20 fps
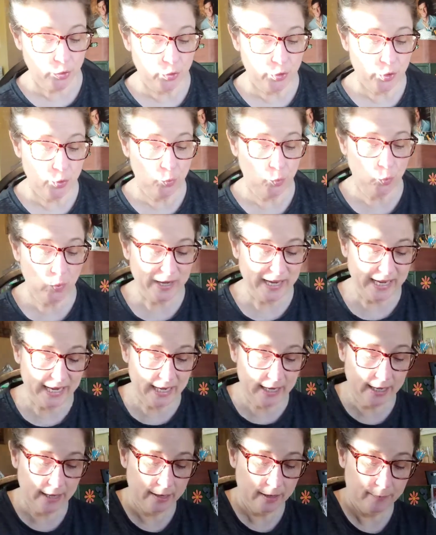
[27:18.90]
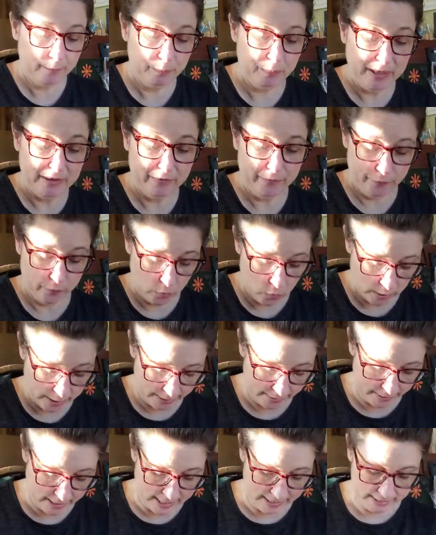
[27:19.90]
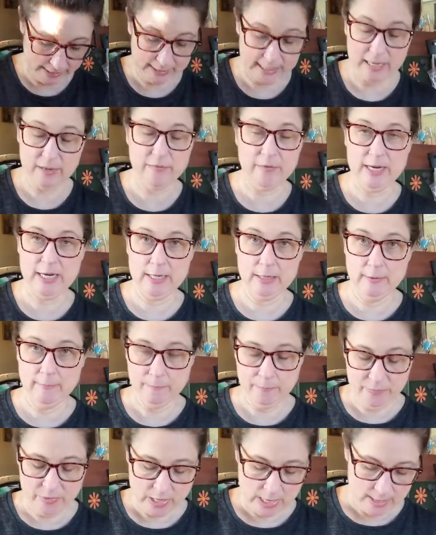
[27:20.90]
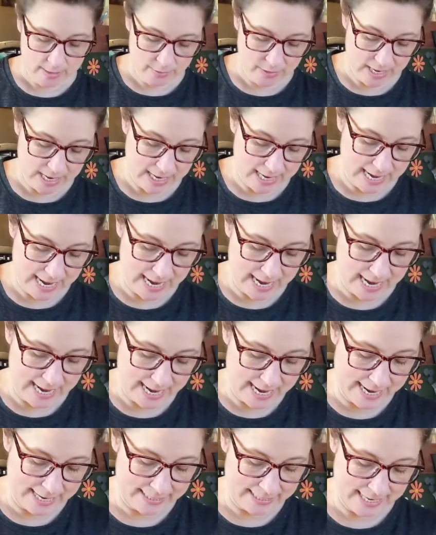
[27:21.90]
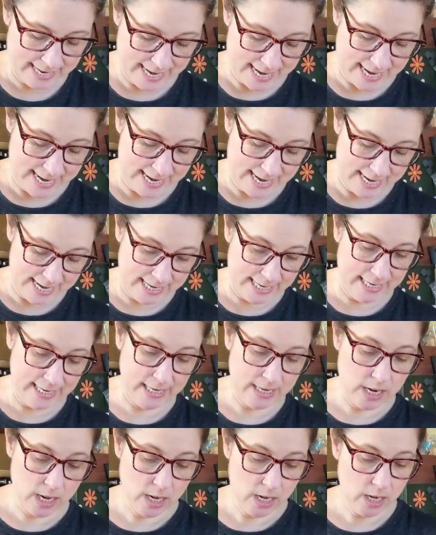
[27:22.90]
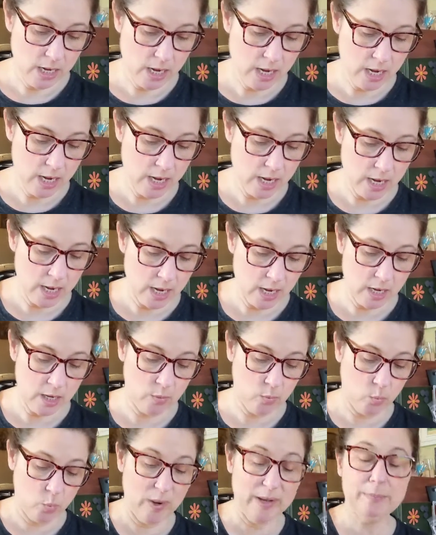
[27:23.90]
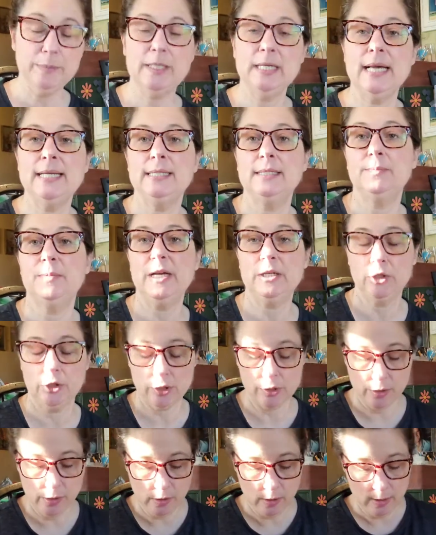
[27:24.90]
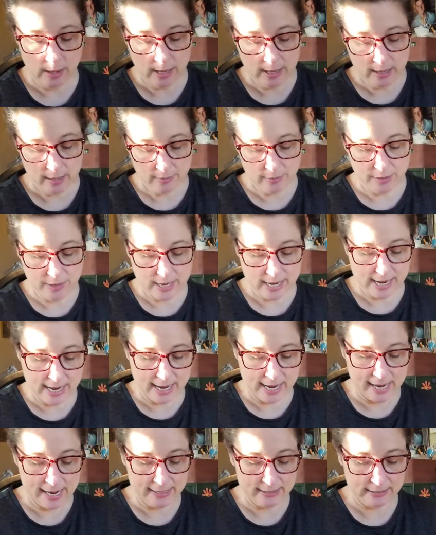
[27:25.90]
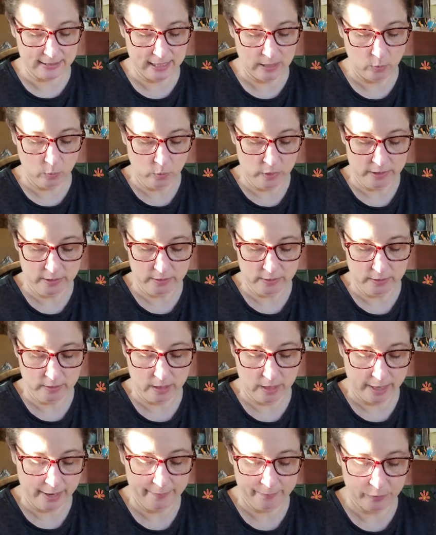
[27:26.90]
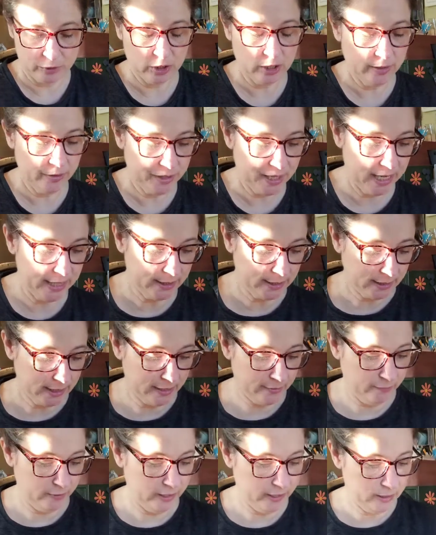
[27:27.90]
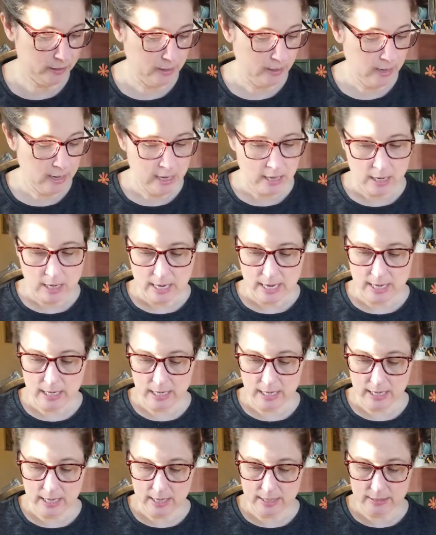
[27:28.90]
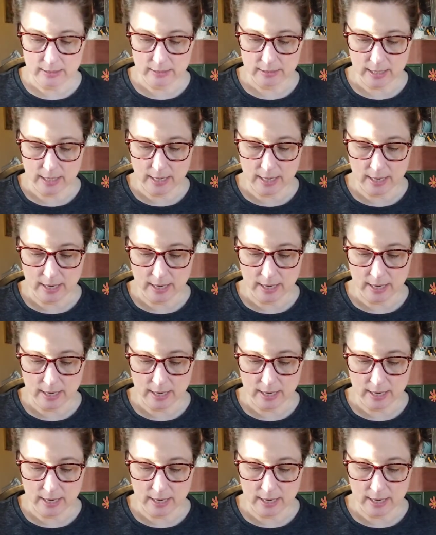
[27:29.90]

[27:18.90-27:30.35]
The week before Thanksgiving, they had a website special that it was up to Thanksgiving and